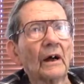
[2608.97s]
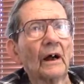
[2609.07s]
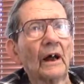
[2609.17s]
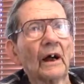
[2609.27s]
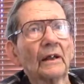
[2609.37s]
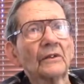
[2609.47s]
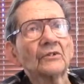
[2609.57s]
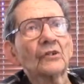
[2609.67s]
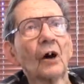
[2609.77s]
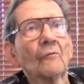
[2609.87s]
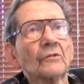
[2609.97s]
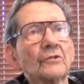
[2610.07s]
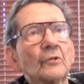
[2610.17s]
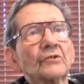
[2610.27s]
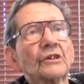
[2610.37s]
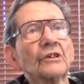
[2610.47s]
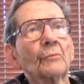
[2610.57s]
And his office was in